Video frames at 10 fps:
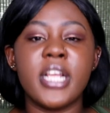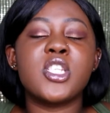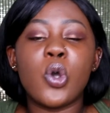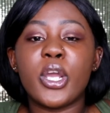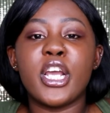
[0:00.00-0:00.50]

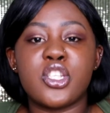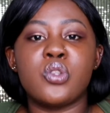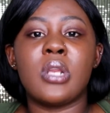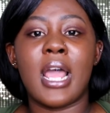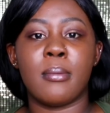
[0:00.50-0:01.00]
It's okay
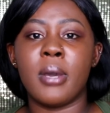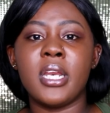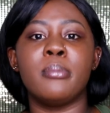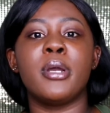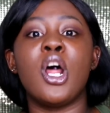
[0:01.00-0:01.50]
to like
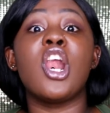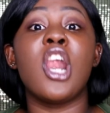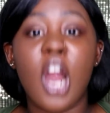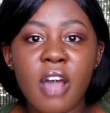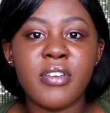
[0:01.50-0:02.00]
money, but not
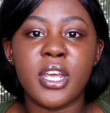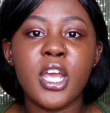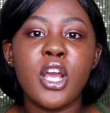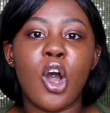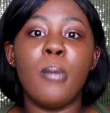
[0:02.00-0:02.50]
love it
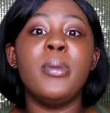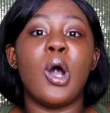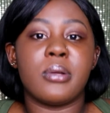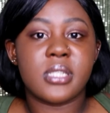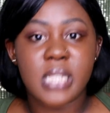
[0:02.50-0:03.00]
or be
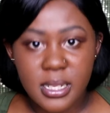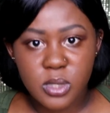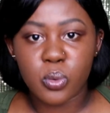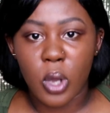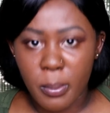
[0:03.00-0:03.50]

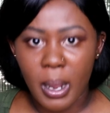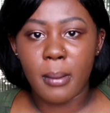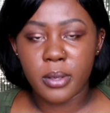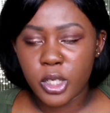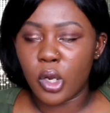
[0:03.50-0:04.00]
obsessed
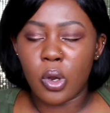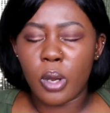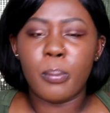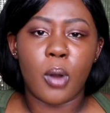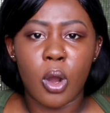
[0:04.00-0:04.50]
about, you
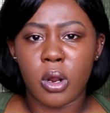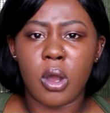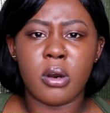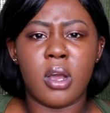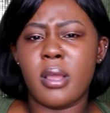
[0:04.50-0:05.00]
know,
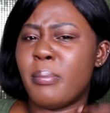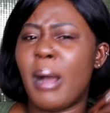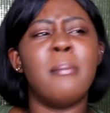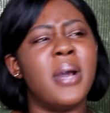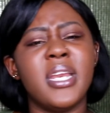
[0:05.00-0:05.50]

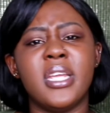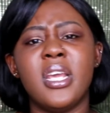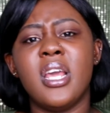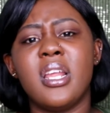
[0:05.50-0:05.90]
about money.